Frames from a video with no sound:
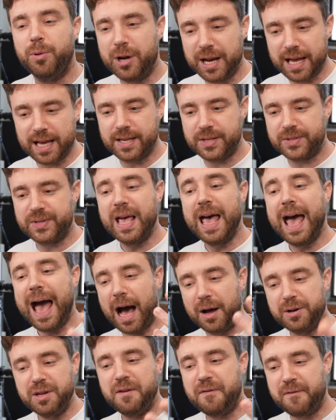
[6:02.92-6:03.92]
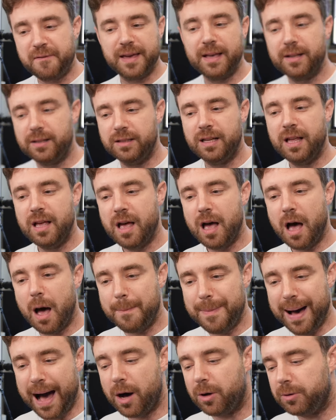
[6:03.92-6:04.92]
point is, how do you feel
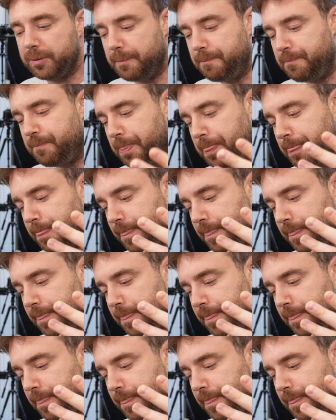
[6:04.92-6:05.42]
about